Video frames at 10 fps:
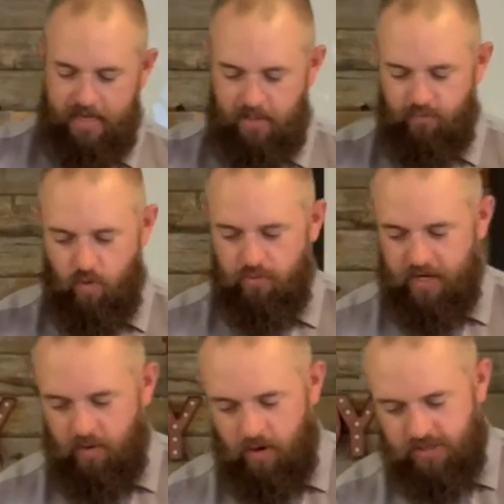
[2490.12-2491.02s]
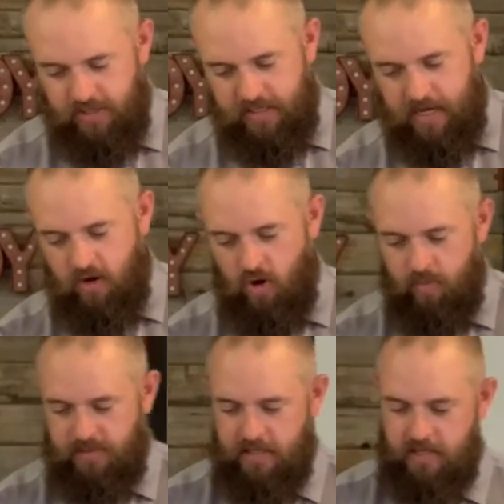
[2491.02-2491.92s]
And the fourth thing I want you to take
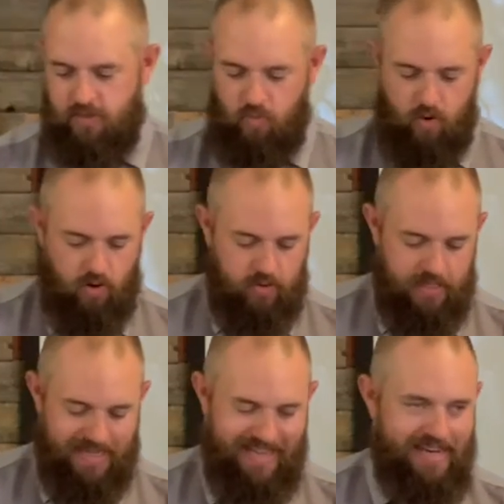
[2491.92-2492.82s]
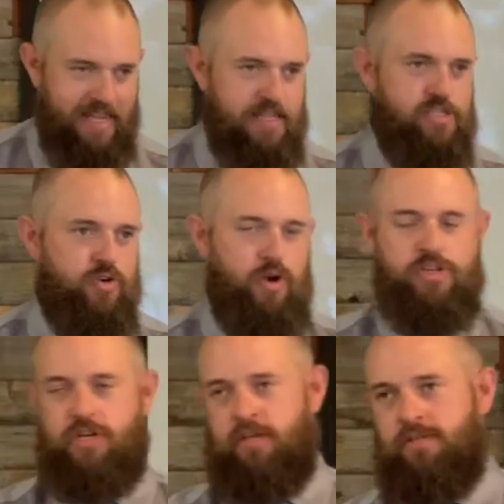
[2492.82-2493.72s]
home is that this world needs
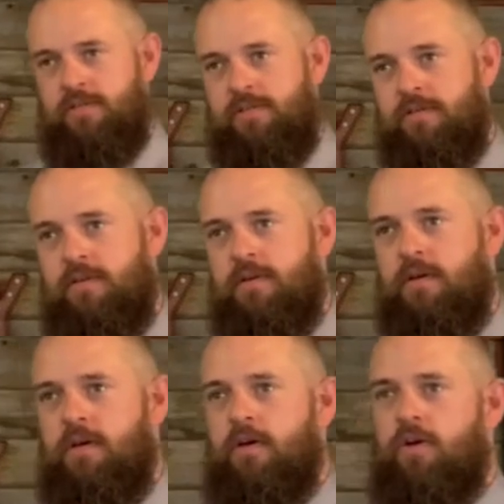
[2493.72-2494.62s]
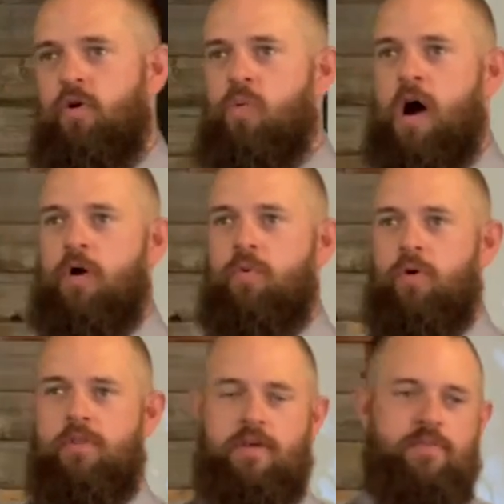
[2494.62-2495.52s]
Christians who walk
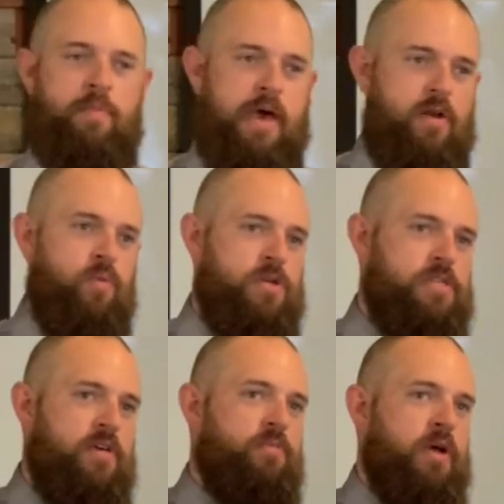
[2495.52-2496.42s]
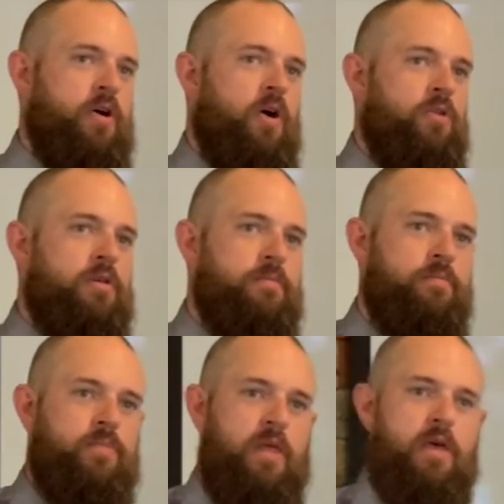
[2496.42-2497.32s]
worthy of the manner in which they've been called.
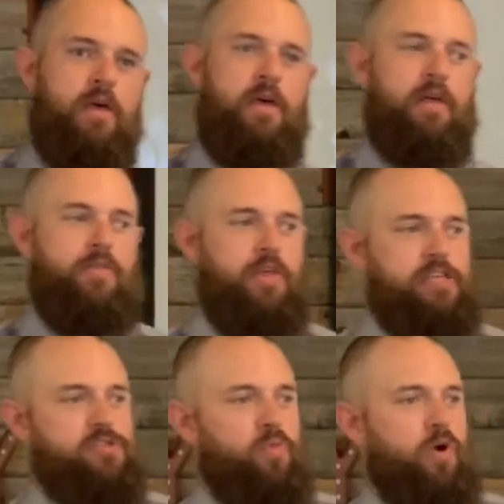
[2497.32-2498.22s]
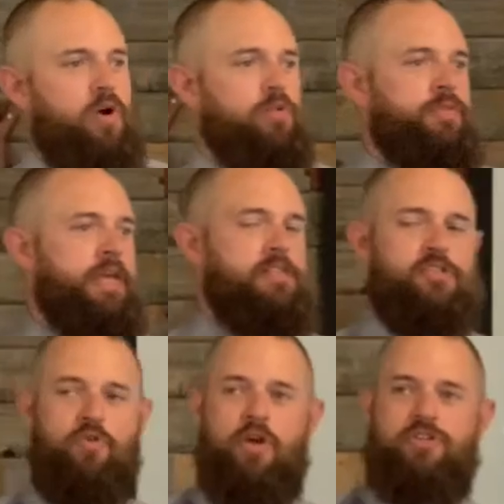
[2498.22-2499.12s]
This world needs
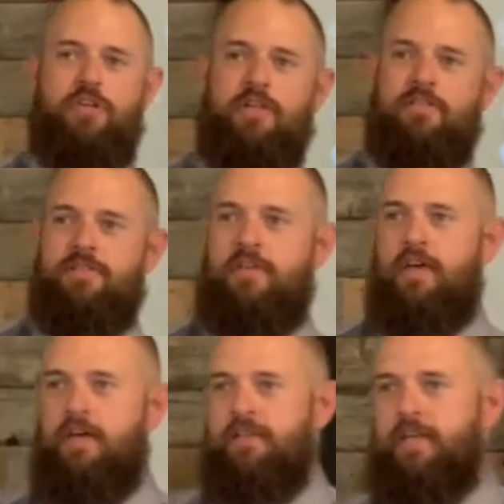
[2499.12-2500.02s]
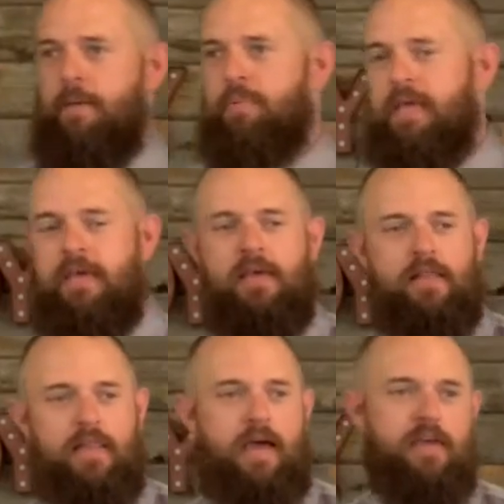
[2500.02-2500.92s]
Christians to be
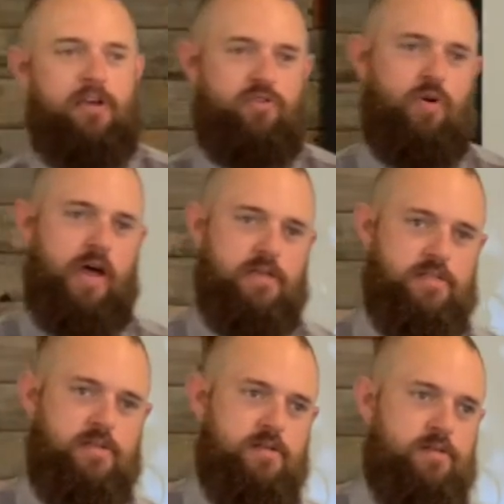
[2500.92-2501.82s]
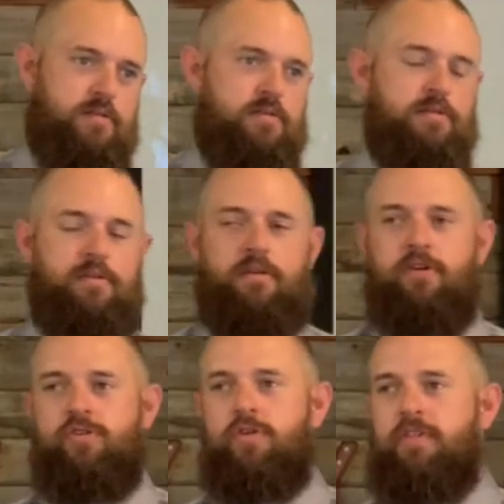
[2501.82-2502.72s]
like Christ
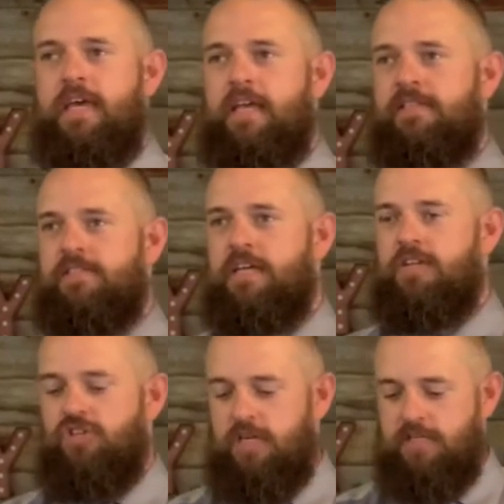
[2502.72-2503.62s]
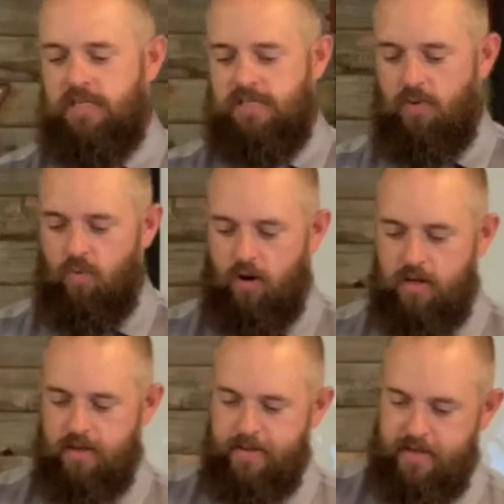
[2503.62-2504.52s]
so that they can see Jesus at
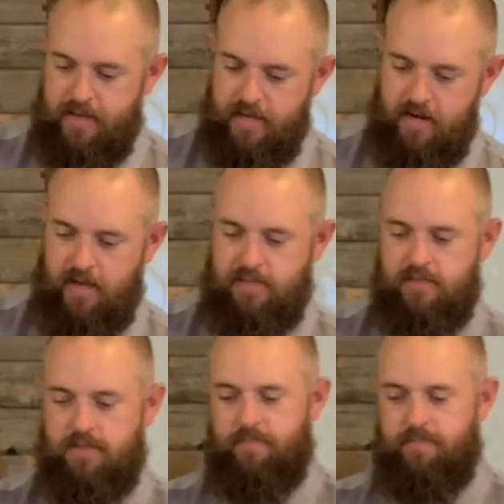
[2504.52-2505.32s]
work in us.